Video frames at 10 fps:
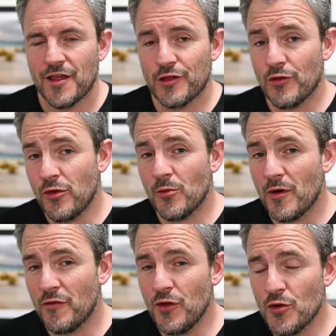So there
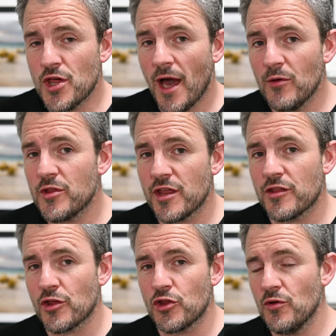were a few
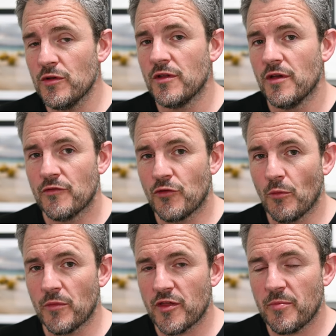challenges to shooting
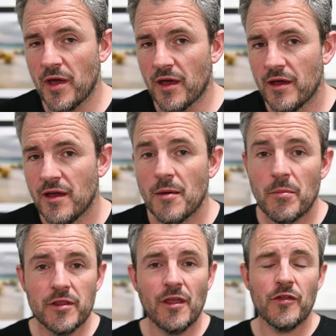from this pit,
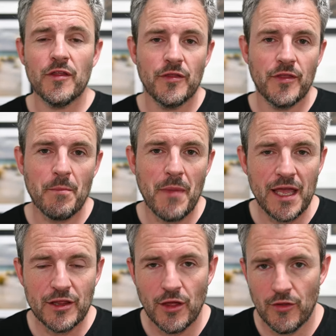but nothing that
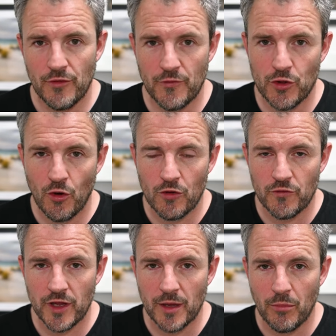made the
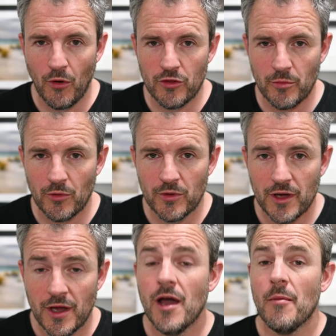photography impossible.
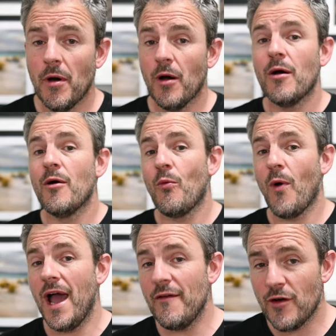But
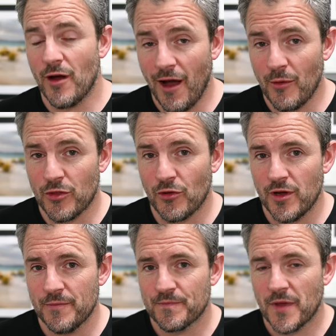whatever I was
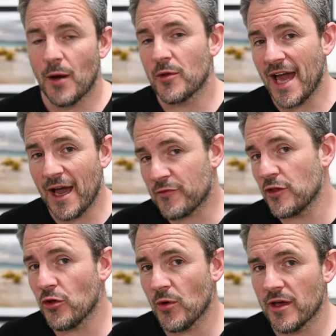doing, I would have
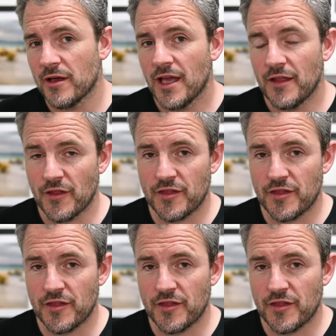to do it in the